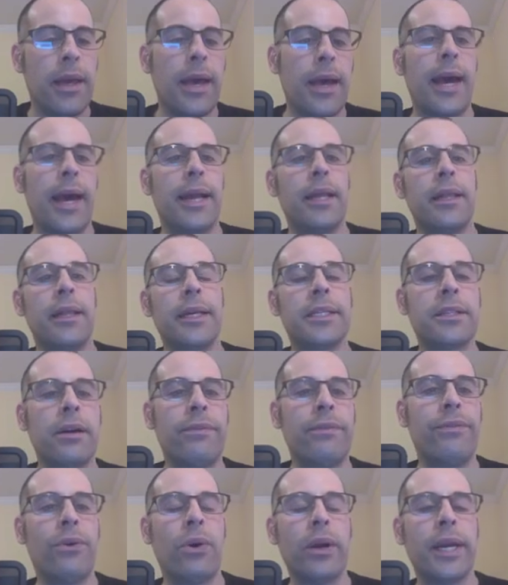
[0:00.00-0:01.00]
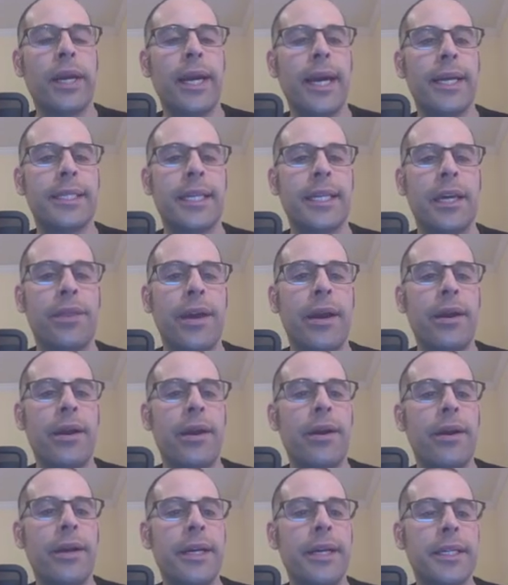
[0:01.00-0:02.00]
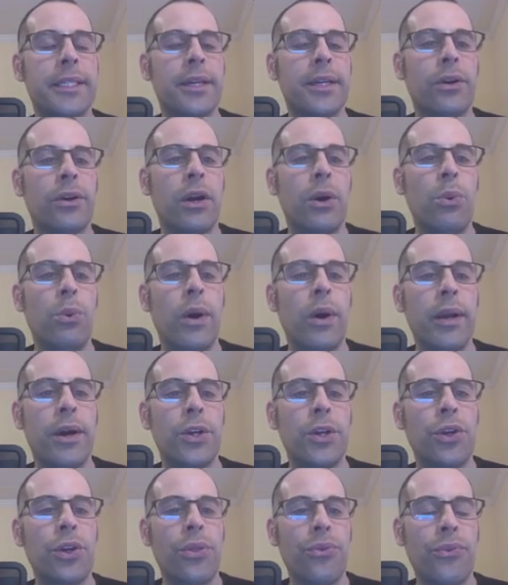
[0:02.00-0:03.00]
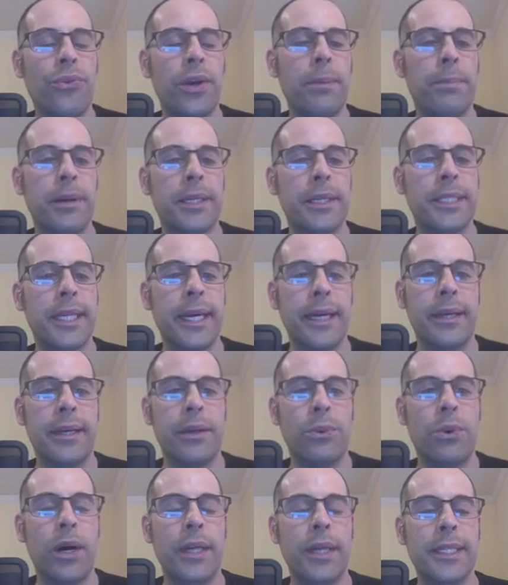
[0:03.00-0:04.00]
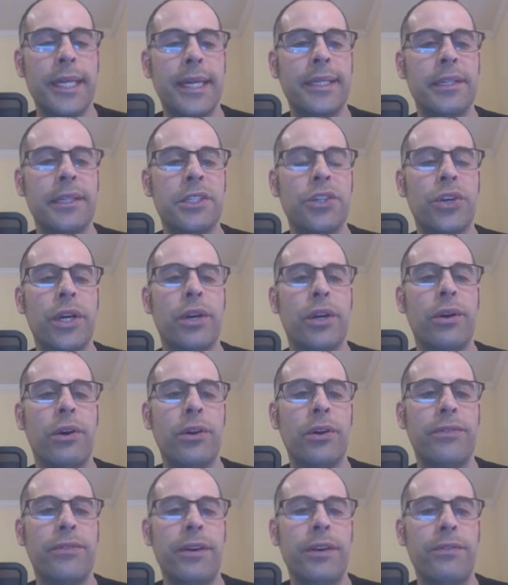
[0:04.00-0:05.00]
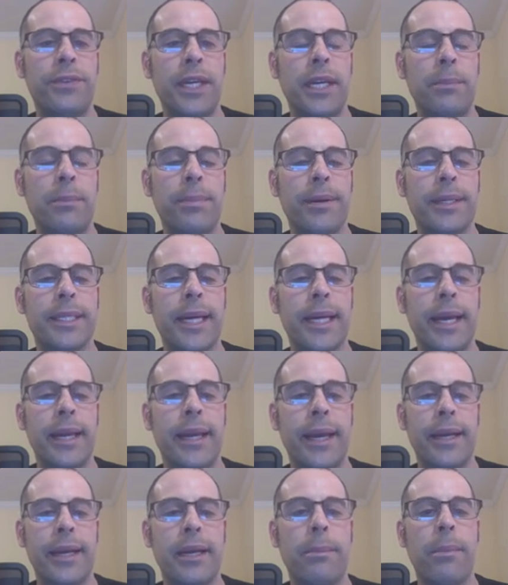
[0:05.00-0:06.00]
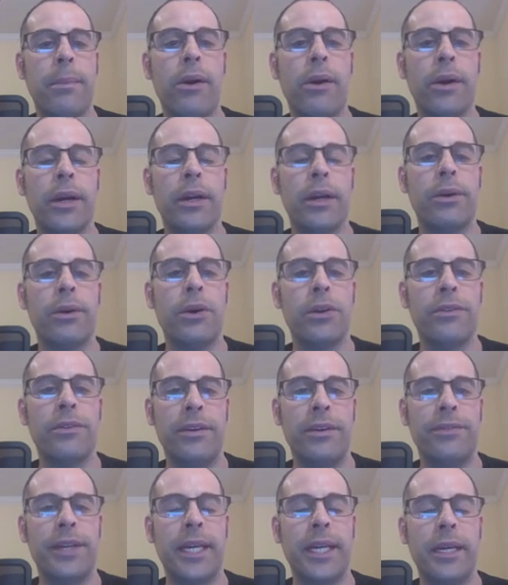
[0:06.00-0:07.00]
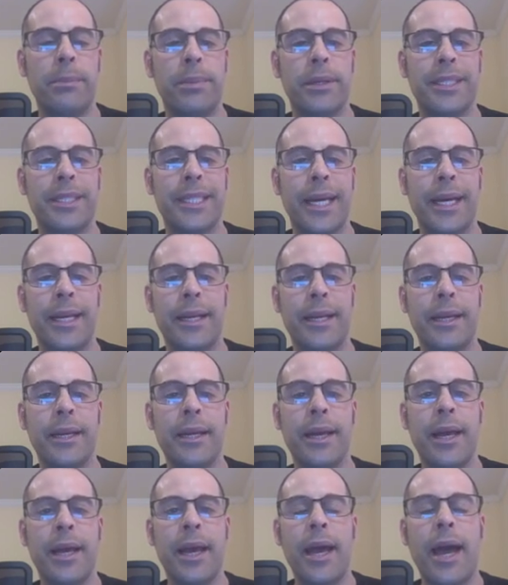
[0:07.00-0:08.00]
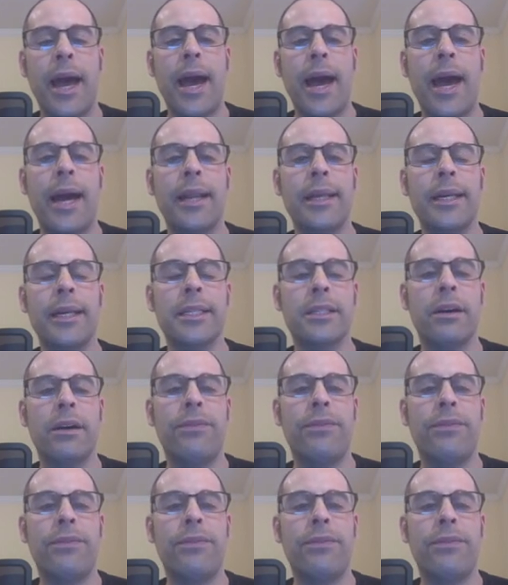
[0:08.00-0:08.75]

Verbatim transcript: Analysts are forecasting their earnings to grow 103%, whilst industry grows 15% and the market grows 15%. Analysts are